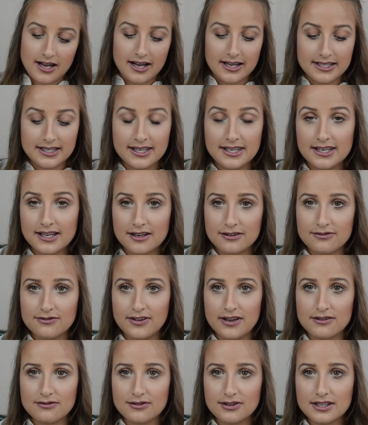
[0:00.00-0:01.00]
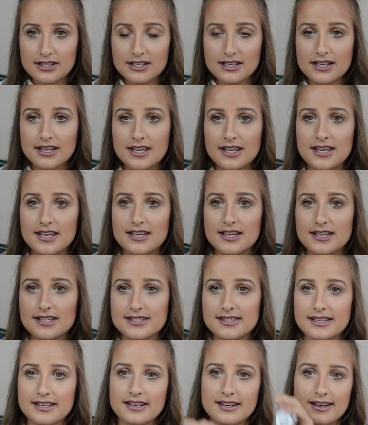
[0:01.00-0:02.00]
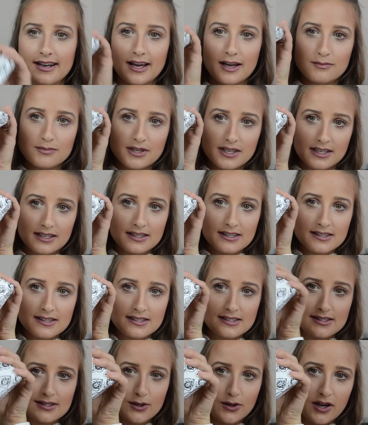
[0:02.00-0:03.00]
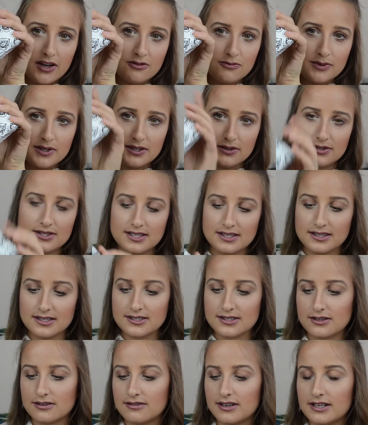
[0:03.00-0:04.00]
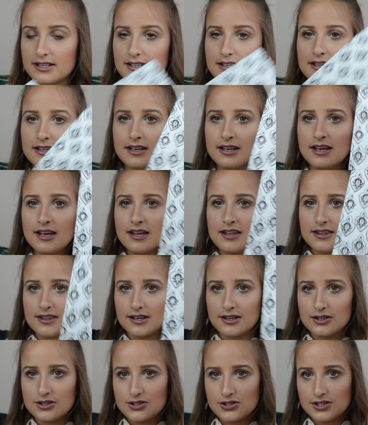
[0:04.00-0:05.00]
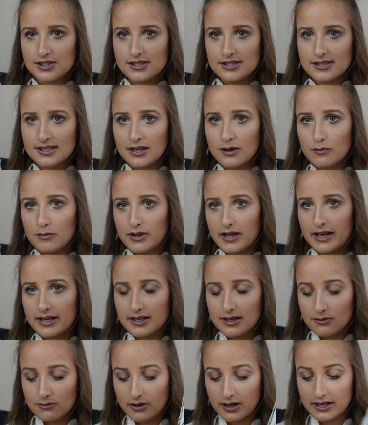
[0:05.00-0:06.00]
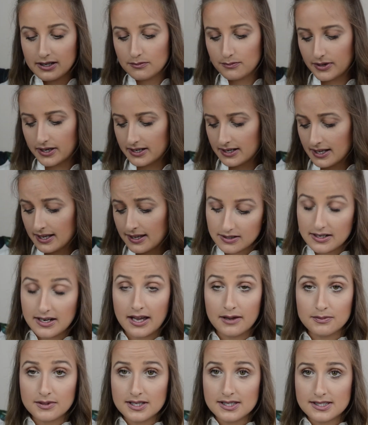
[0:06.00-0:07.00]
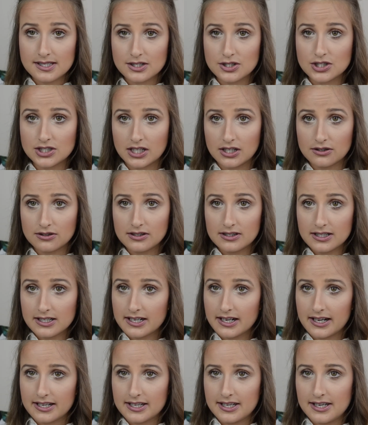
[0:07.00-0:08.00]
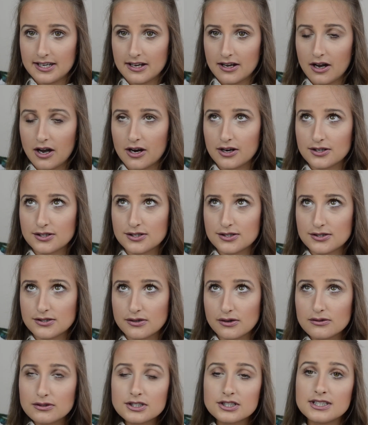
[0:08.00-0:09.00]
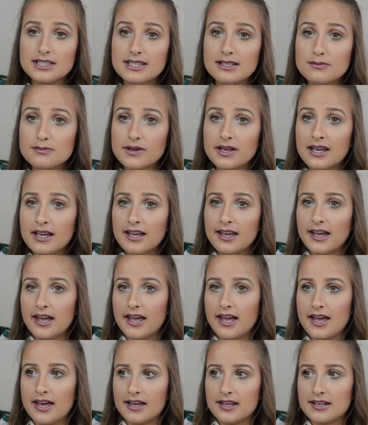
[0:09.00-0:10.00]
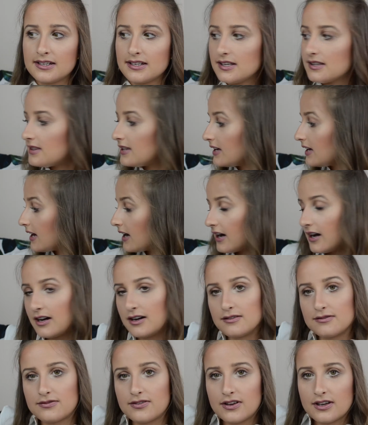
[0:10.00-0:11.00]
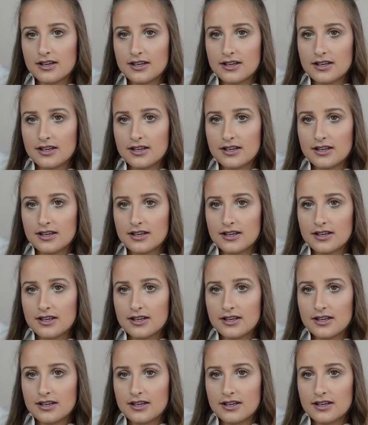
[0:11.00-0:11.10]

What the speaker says: IKEA favorite is napkins. So I've been using these already. They're just black and white, but napkins in general at IKEA are so cheap, and they have